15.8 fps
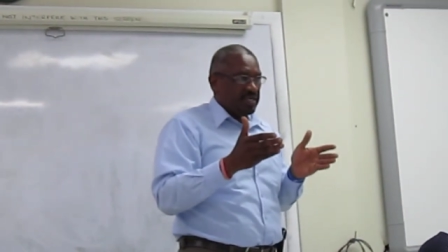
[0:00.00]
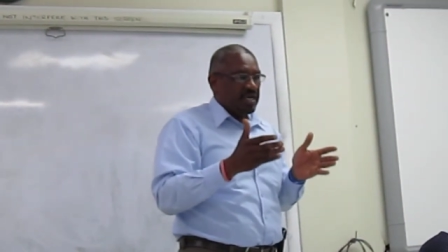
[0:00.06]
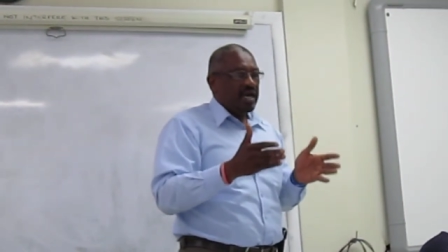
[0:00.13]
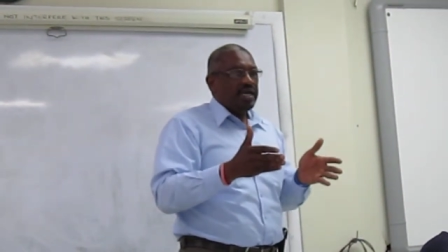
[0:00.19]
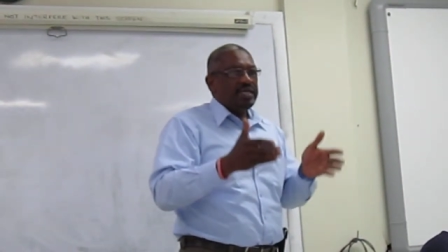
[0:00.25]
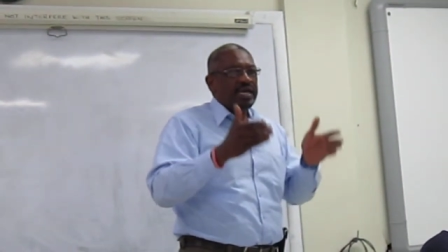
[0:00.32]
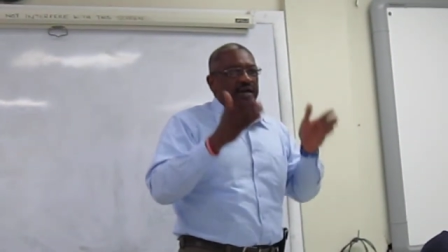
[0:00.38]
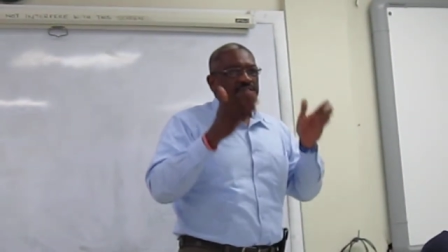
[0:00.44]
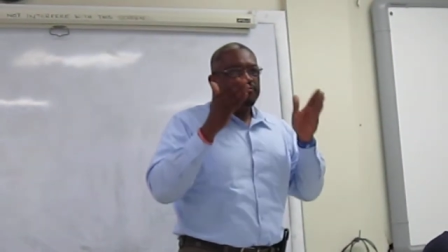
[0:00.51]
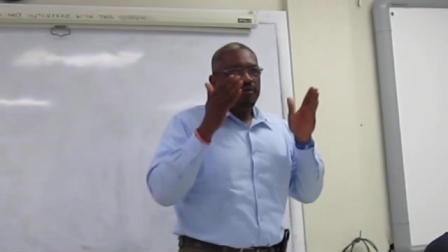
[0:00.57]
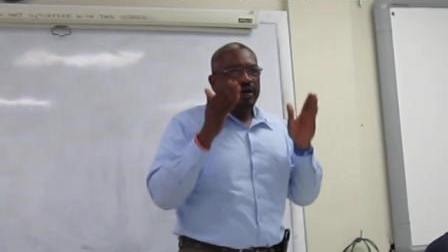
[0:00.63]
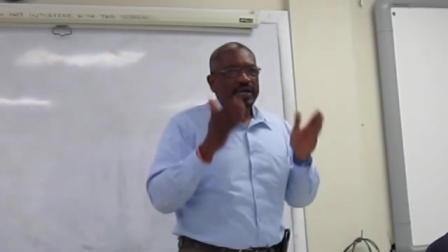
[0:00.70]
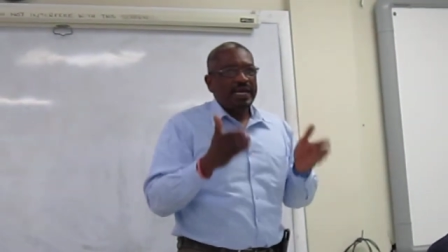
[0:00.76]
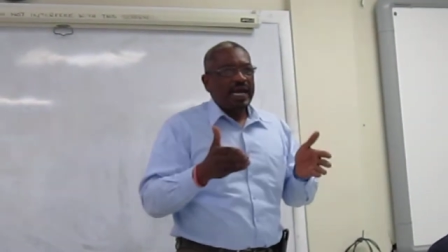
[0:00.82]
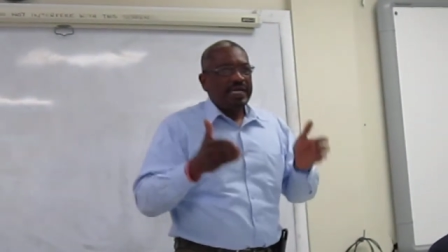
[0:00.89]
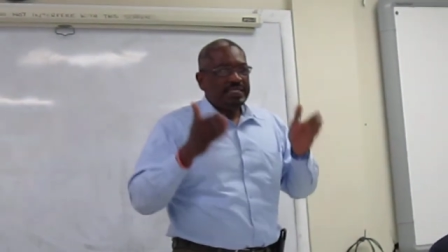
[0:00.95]
And therefore,
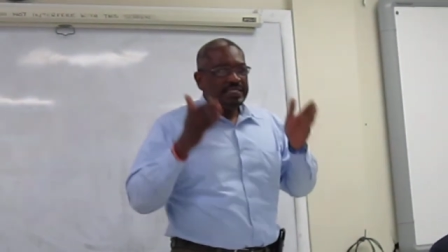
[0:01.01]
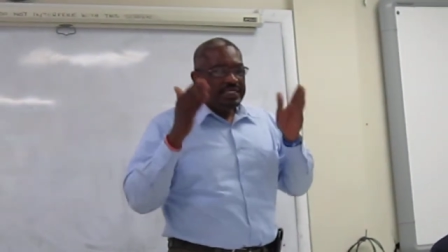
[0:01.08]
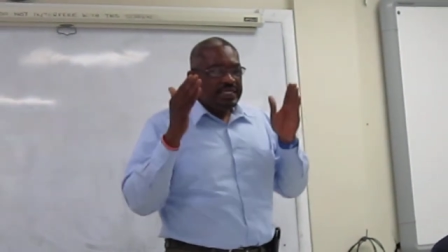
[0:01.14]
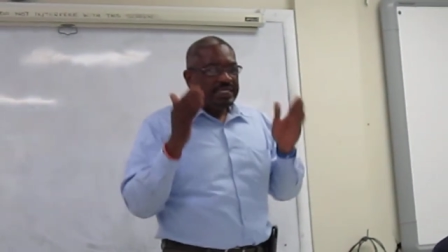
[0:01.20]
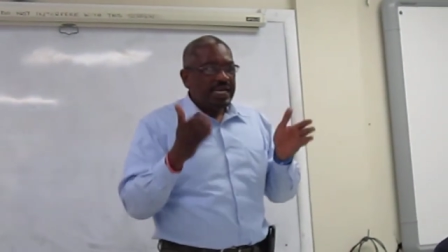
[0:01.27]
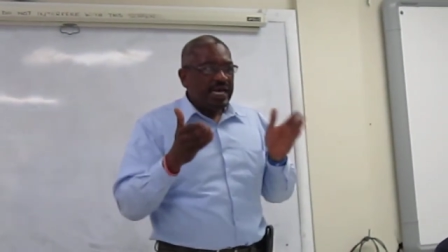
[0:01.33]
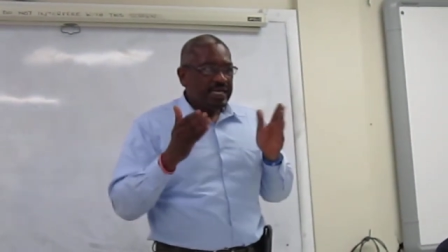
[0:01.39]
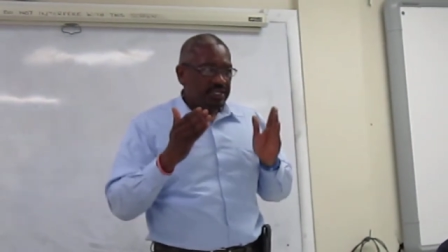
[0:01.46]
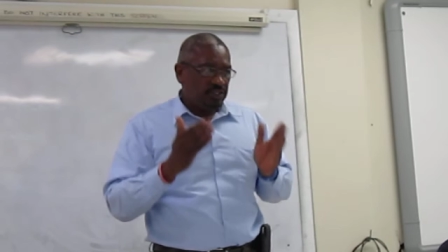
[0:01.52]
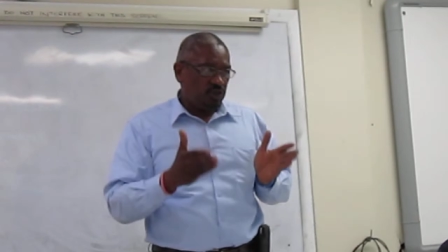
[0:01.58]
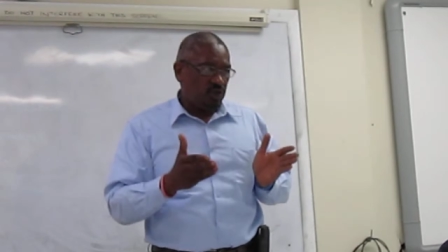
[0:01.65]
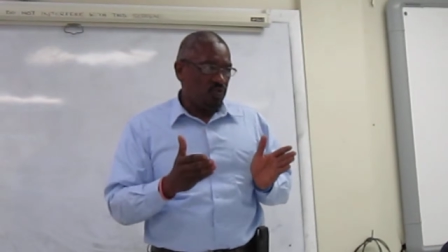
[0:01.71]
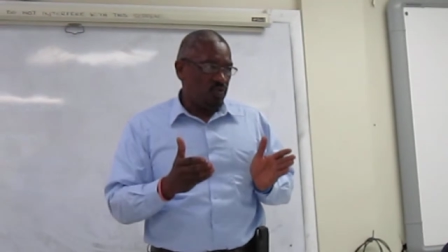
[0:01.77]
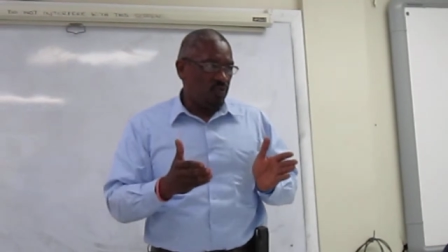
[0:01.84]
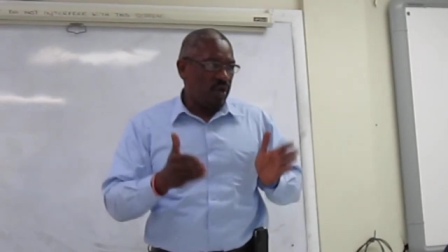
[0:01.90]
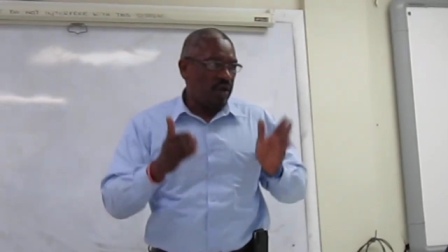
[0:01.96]
in 1992,
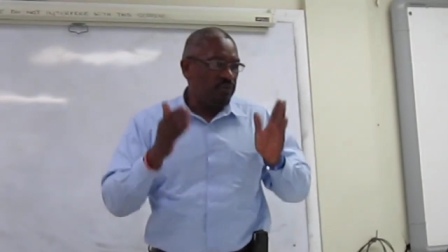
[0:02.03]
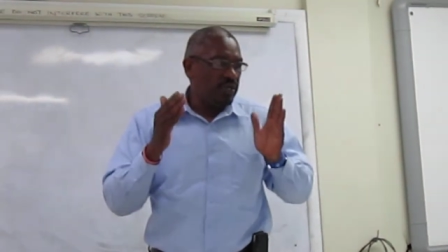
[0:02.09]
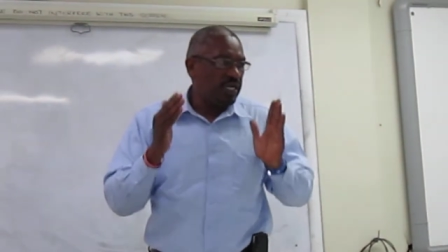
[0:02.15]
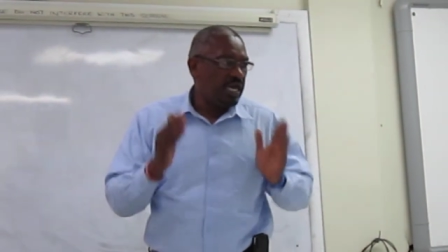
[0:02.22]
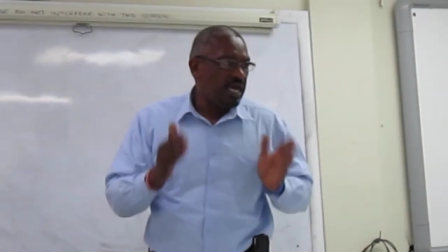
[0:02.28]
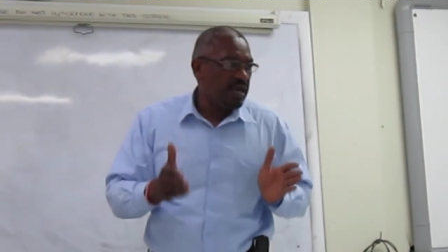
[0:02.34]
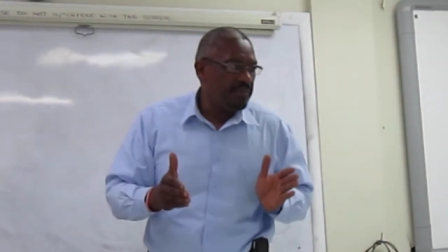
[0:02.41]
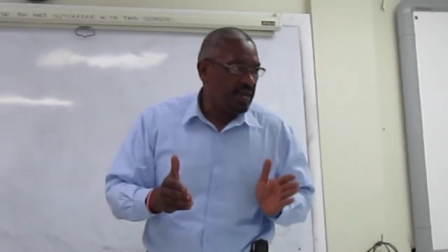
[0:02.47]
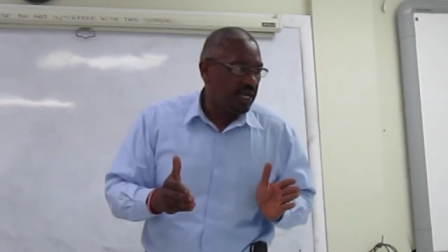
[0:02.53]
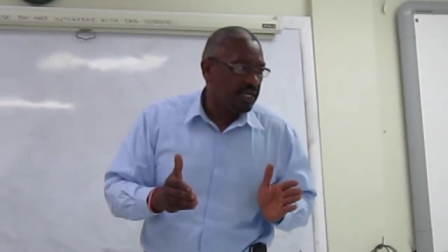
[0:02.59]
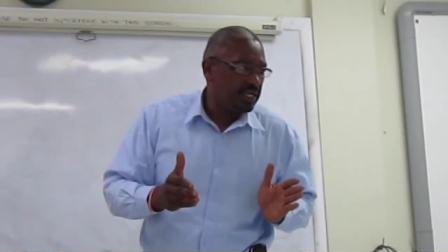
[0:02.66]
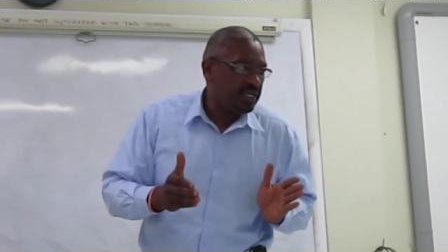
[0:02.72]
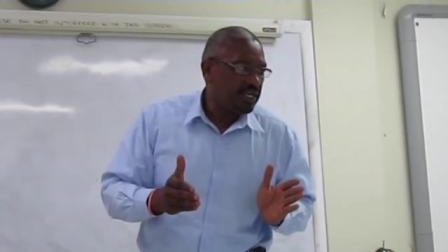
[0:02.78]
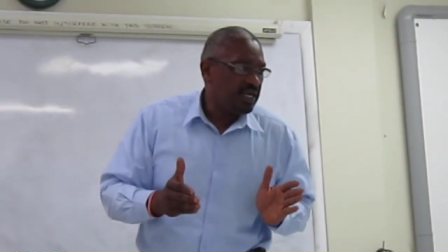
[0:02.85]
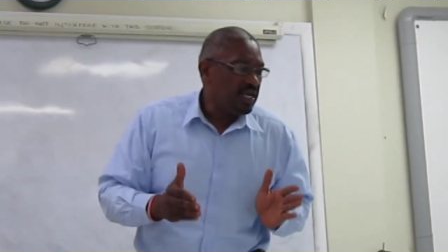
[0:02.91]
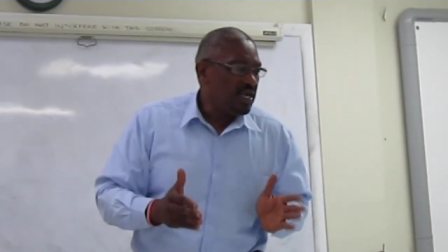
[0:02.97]
when we came in,
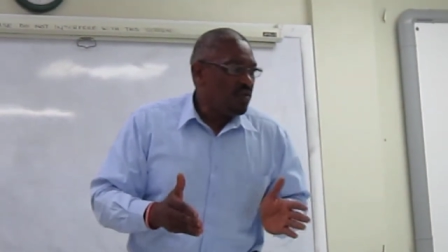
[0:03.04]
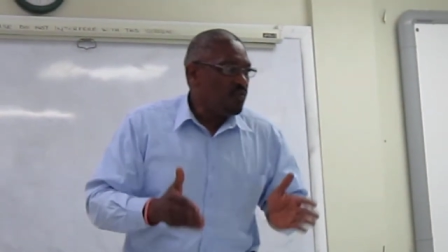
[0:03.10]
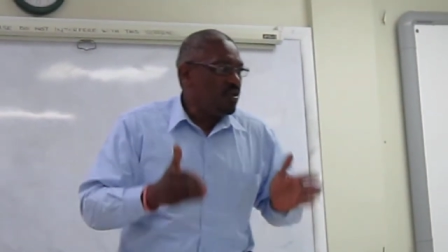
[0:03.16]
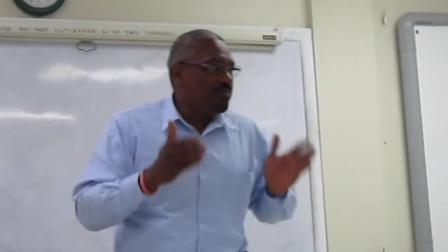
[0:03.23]
we